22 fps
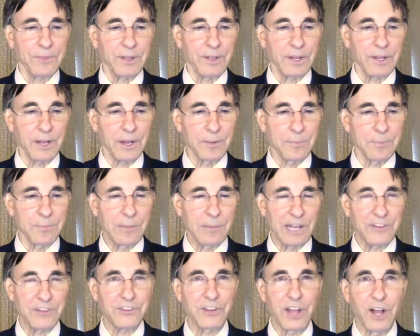Uh,
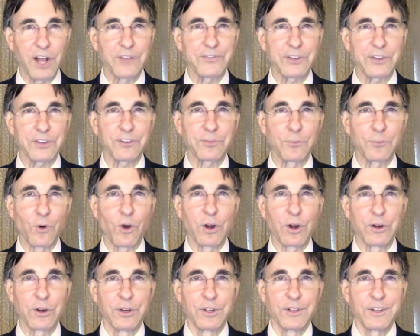myself, it's
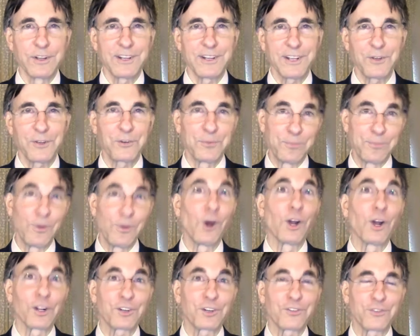more, it was
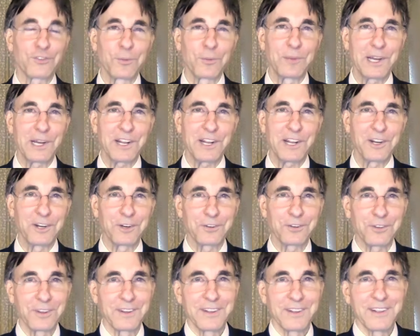books for many years.